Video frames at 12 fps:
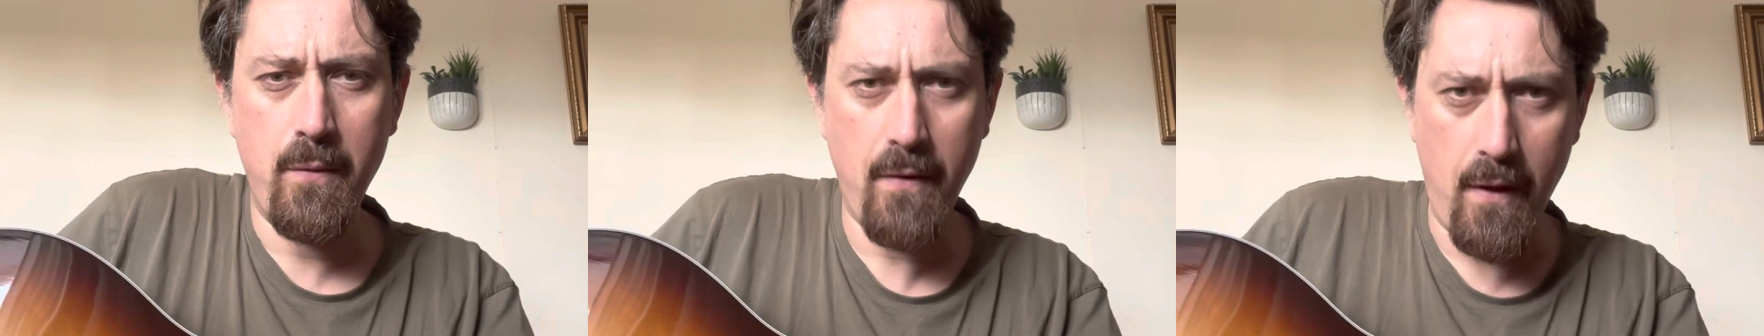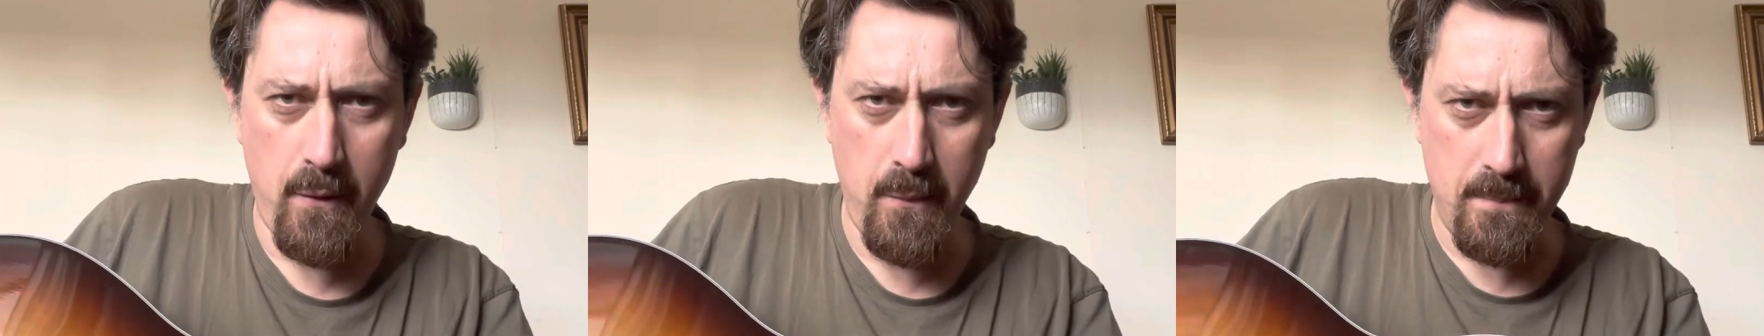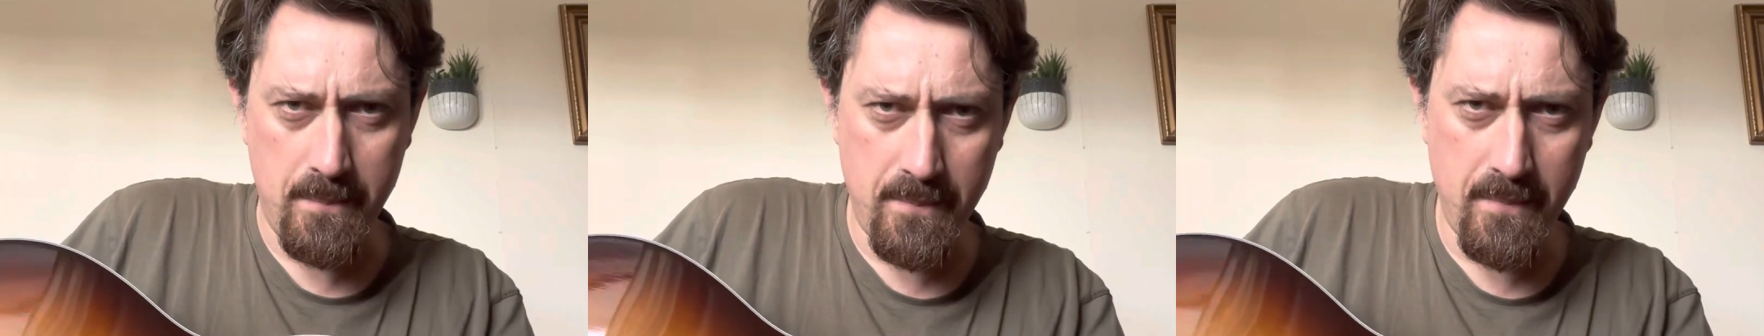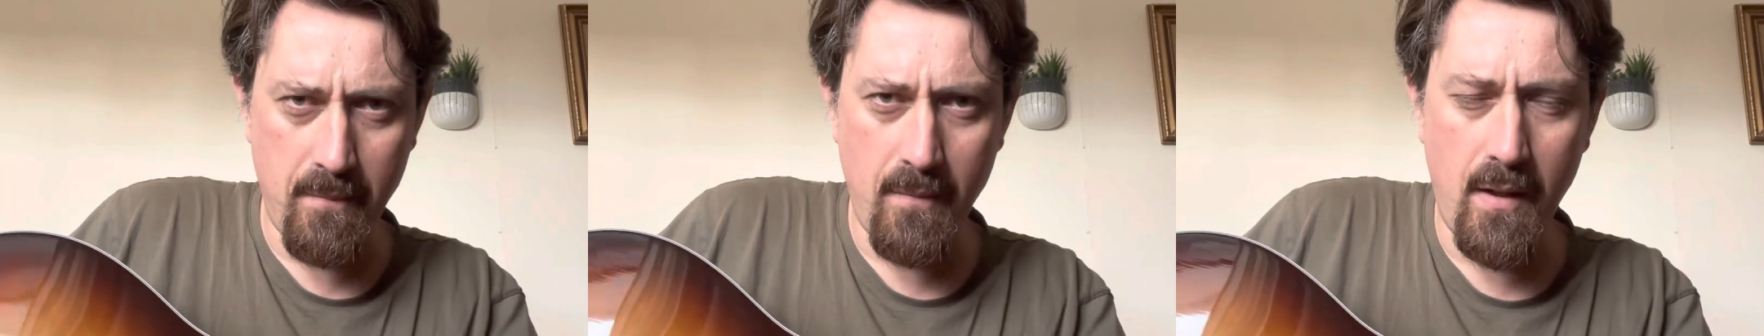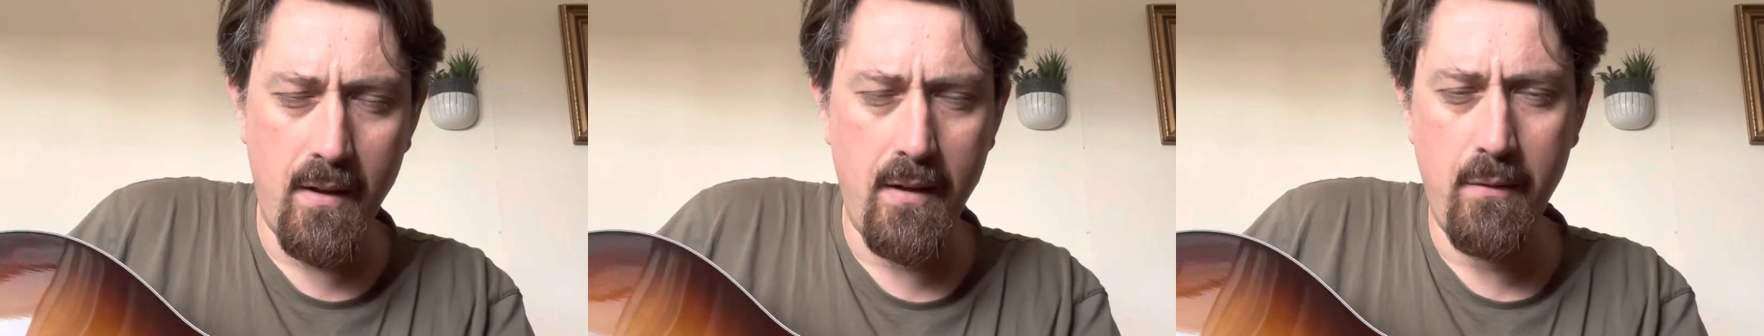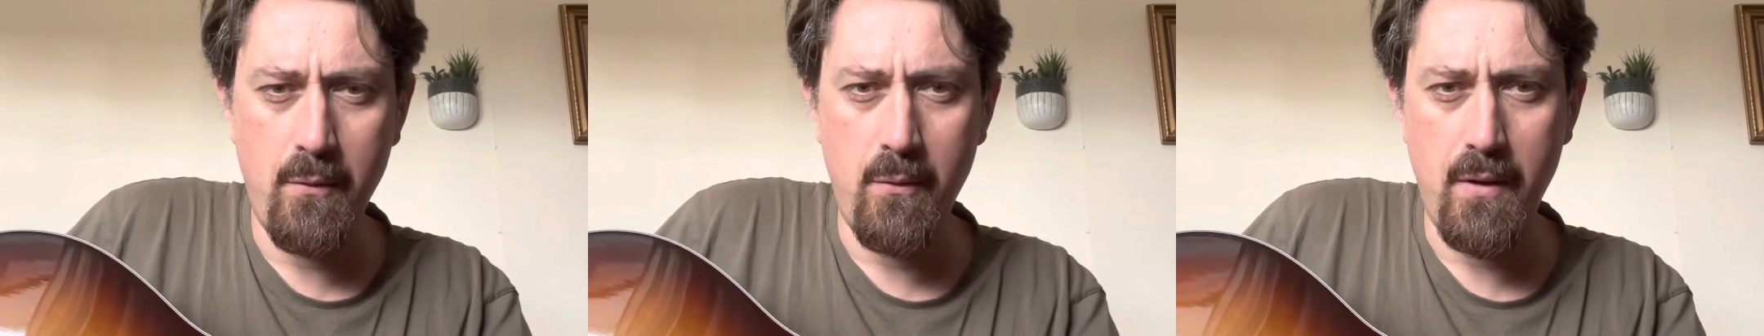So
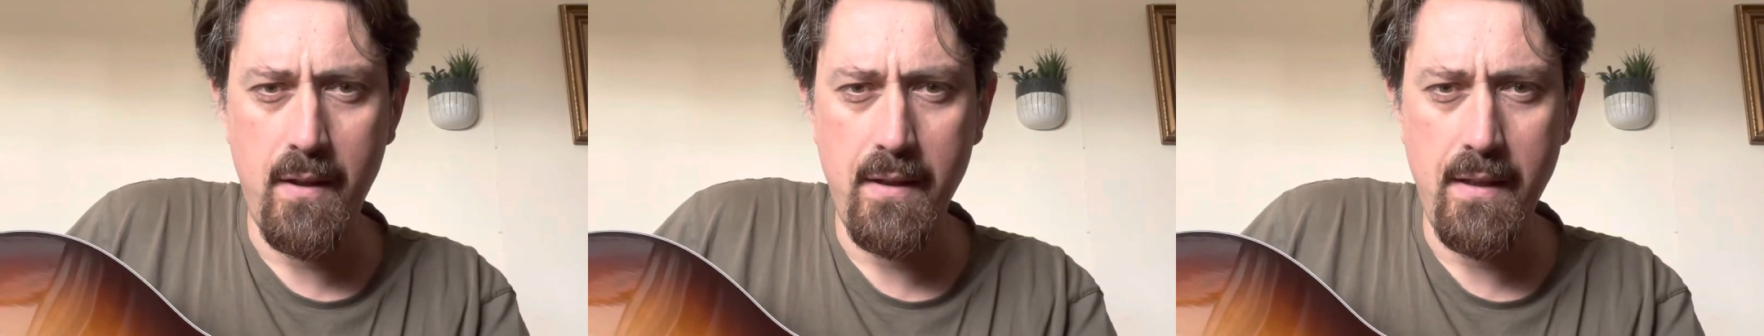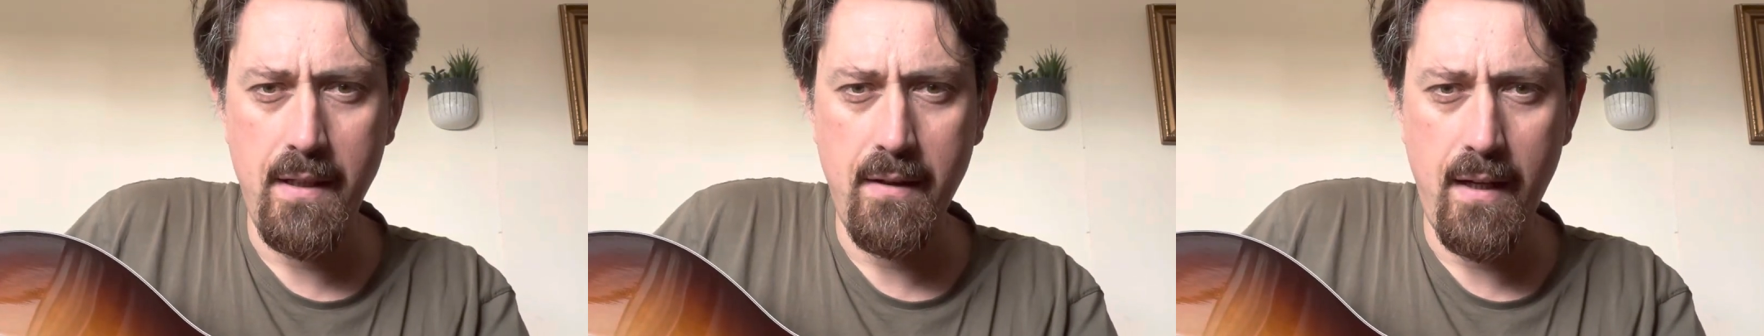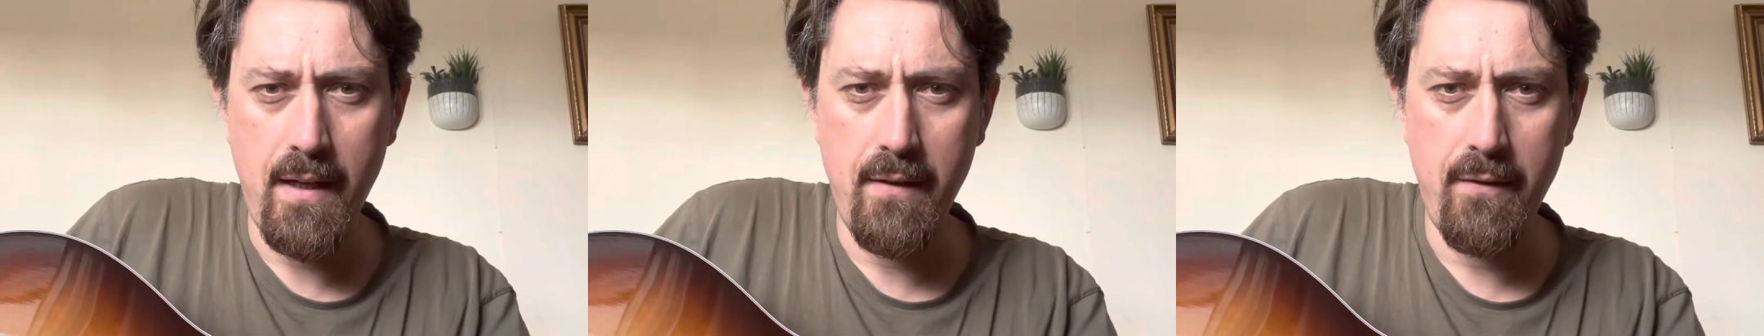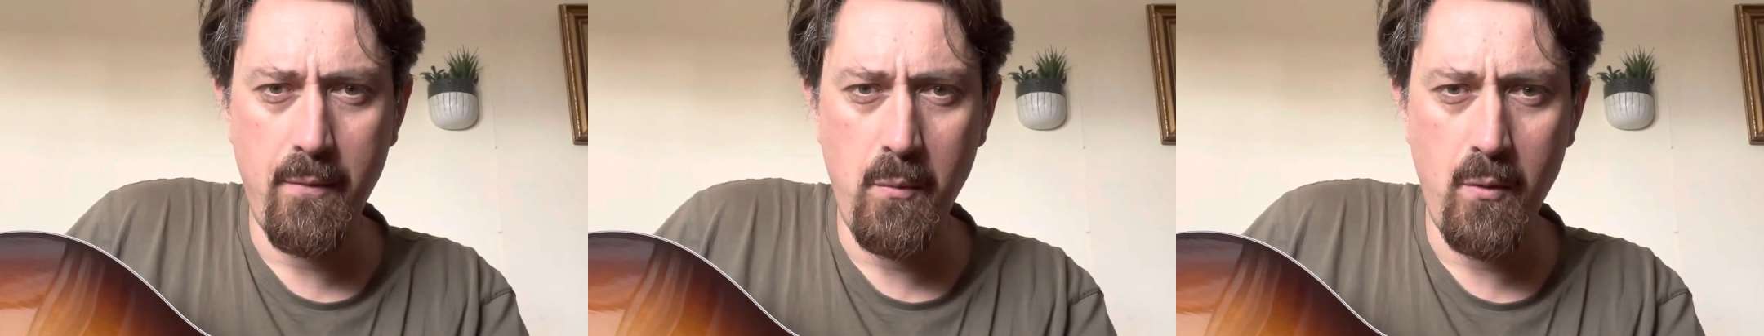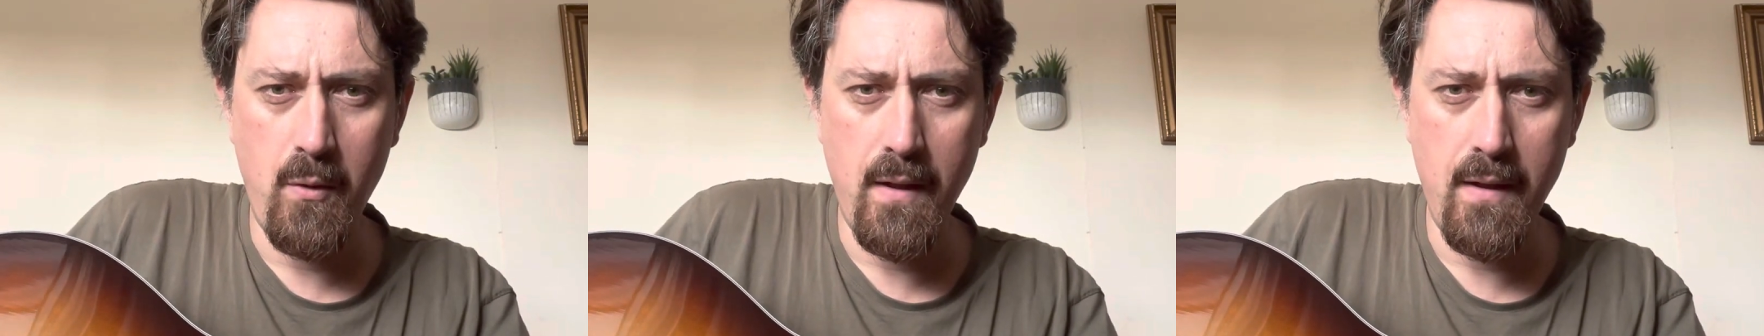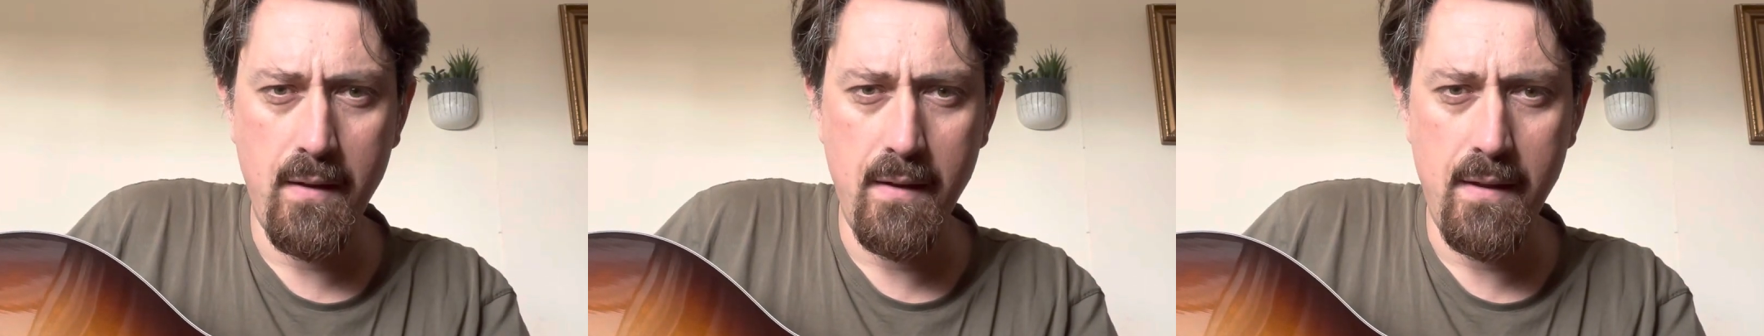I thought I need a
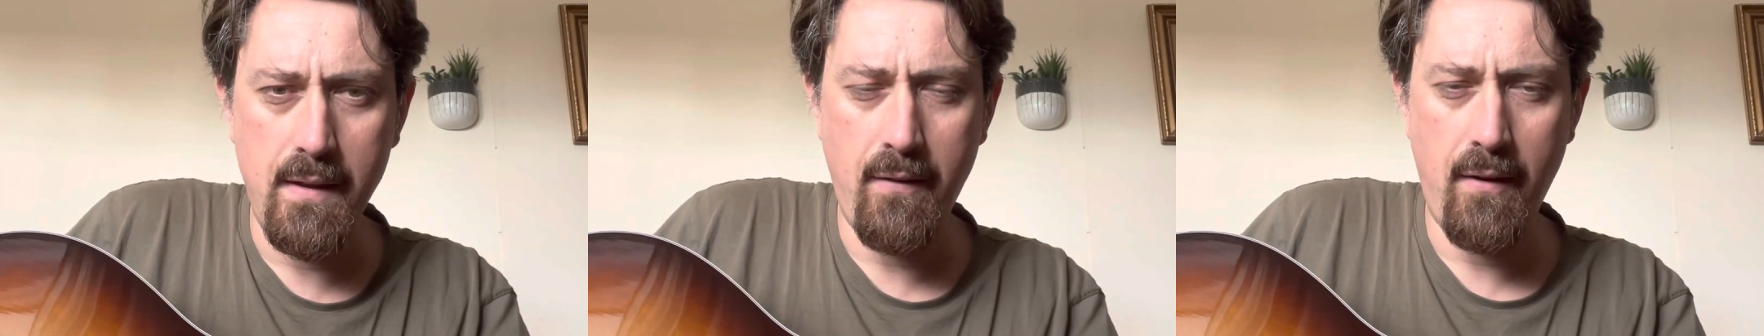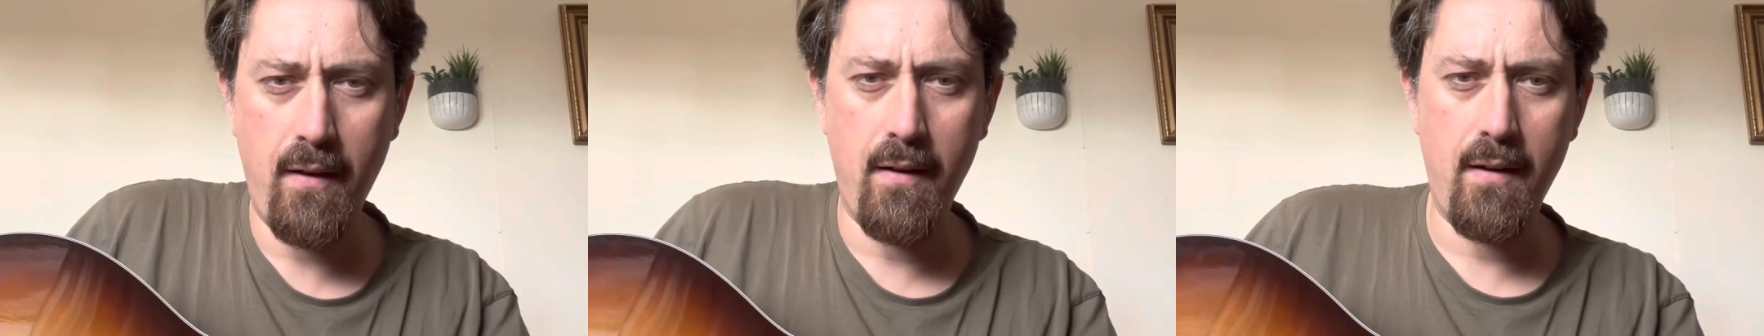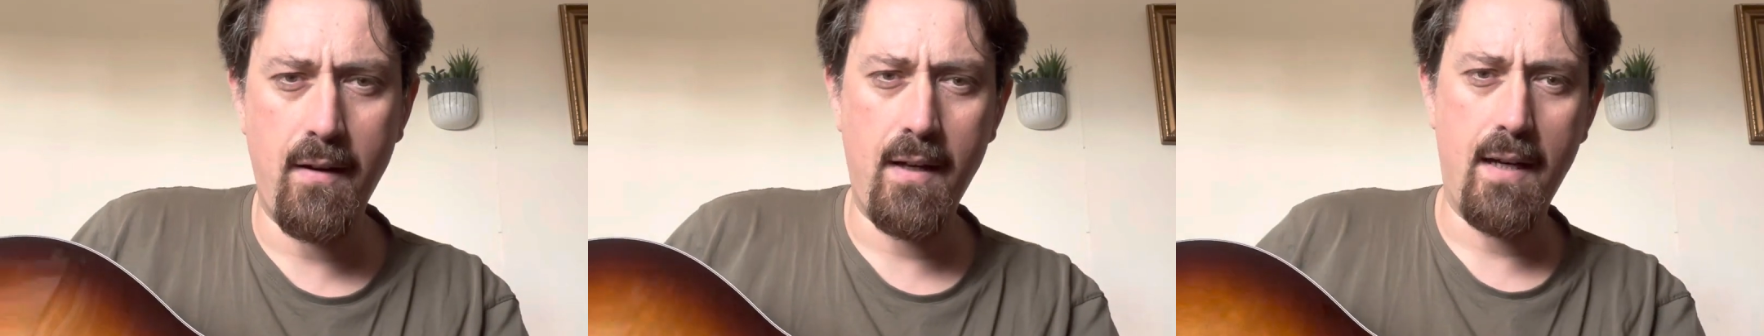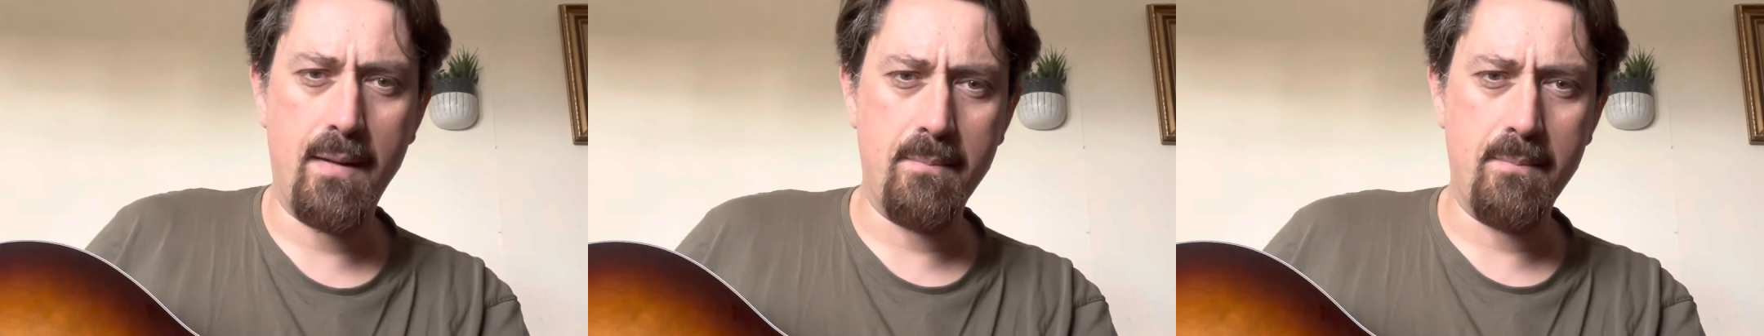smaller guitar